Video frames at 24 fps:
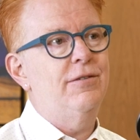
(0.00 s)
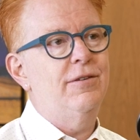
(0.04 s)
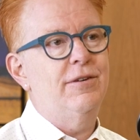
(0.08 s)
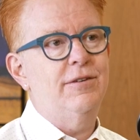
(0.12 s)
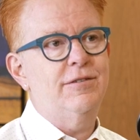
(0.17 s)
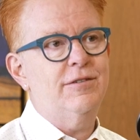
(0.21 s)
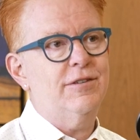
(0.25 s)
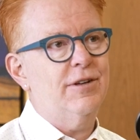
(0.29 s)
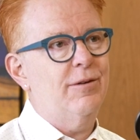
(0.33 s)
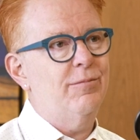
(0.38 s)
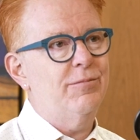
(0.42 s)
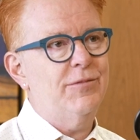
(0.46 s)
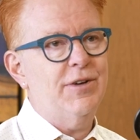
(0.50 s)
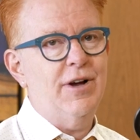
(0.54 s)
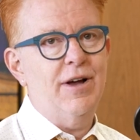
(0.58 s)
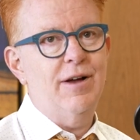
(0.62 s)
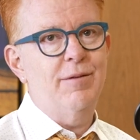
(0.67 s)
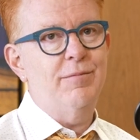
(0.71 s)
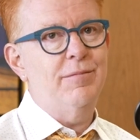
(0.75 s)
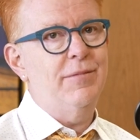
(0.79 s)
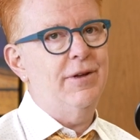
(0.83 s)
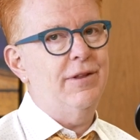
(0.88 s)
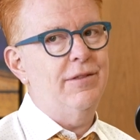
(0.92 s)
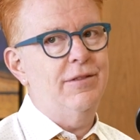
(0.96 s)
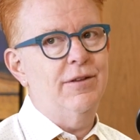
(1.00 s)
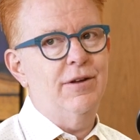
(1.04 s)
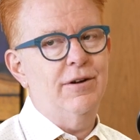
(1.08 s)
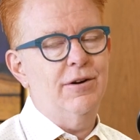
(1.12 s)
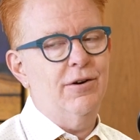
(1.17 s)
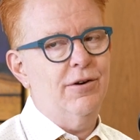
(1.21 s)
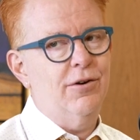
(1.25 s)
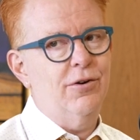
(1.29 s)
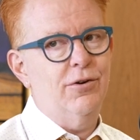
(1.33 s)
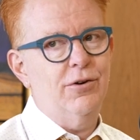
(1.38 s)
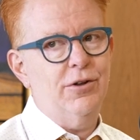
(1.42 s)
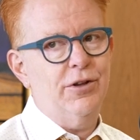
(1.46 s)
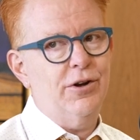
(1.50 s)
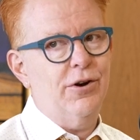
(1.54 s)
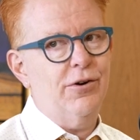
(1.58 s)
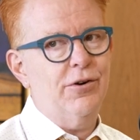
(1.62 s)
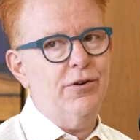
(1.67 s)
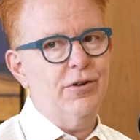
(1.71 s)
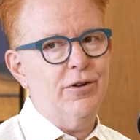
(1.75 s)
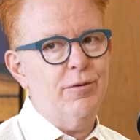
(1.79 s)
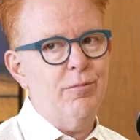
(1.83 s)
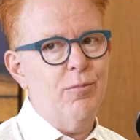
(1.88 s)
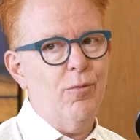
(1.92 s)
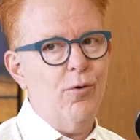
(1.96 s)
sometime in the
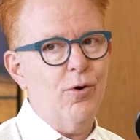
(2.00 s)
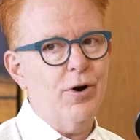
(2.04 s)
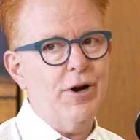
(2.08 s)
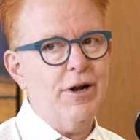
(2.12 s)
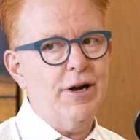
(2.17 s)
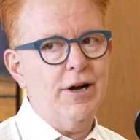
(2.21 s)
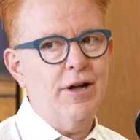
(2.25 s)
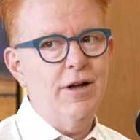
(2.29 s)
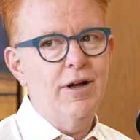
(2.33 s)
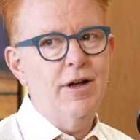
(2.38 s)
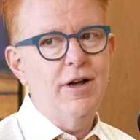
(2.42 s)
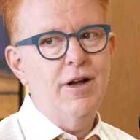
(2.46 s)
early morning.